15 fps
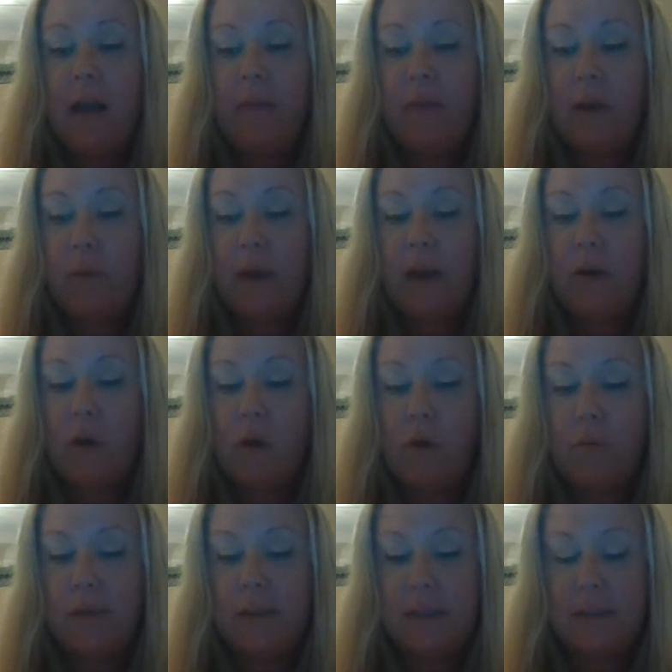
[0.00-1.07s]
that weighed
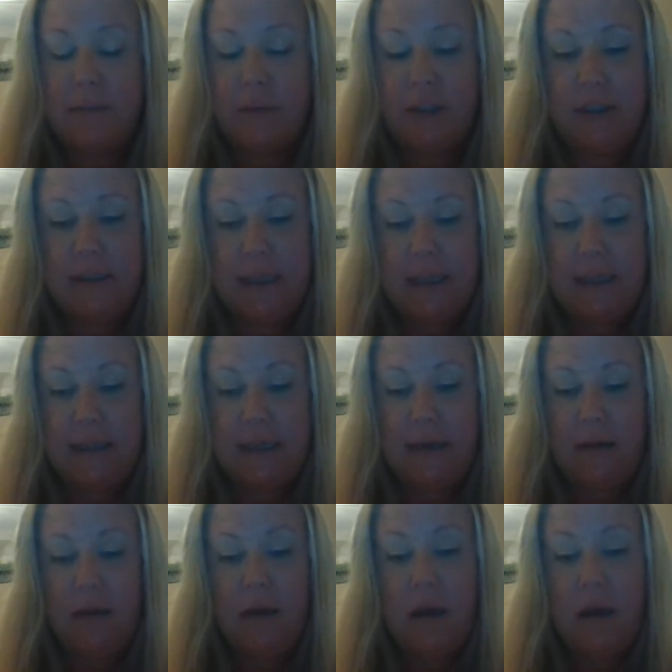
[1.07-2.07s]
almost as much as he did.